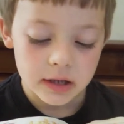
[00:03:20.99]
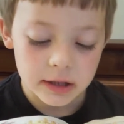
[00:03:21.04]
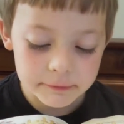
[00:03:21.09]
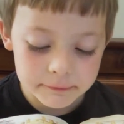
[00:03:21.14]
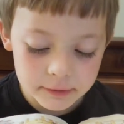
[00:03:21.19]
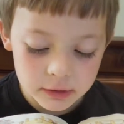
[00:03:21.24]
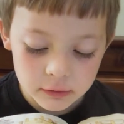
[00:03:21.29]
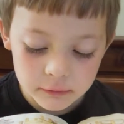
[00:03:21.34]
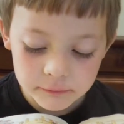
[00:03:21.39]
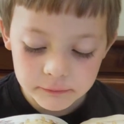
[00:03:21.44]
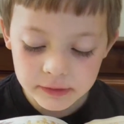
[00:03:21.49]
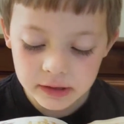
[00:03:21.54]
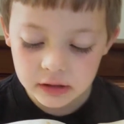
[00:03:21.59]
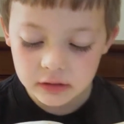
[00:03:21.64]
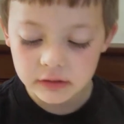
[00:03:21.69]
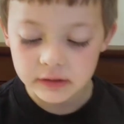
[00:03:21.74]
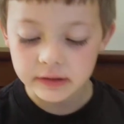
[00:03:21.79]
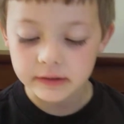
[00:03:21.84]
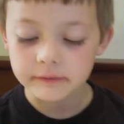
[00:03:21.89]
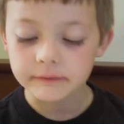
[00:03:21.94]
It felt
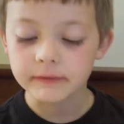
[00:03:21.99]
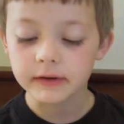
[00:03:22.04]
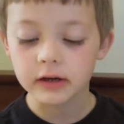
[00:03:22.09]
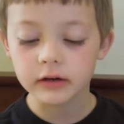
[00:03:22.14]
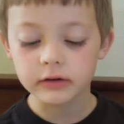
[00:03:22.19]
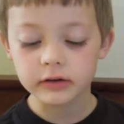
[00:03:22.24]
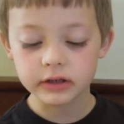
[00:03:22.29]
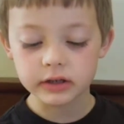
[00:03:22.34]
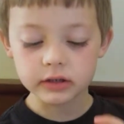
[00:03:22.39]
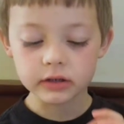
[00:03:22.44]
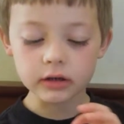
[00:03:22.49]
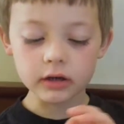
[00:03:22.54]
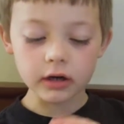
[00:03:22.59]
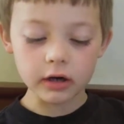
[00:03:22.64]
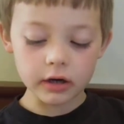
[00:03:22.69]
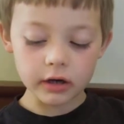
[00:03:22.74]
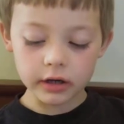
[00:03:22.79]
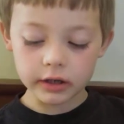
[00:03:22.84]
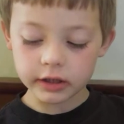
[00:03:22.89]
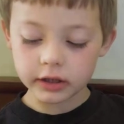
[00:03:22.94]
very, very
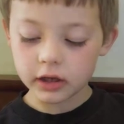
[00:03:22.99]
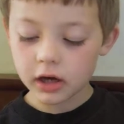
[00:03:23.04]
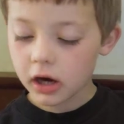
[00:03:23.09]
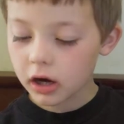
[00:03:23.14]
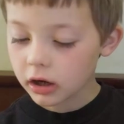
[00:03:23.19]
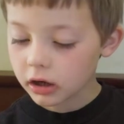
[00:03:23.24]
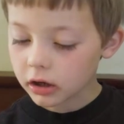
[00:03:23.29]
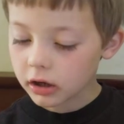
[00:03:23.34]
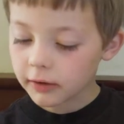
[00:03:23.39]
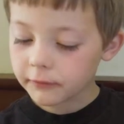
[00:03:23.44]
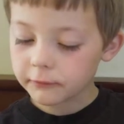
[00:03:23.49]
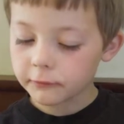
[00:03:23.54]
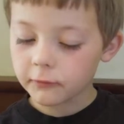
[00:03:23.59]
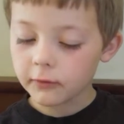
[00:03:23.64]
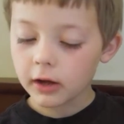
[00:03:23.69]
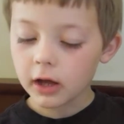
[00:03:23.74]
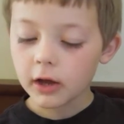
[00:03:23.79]
uncomfortable.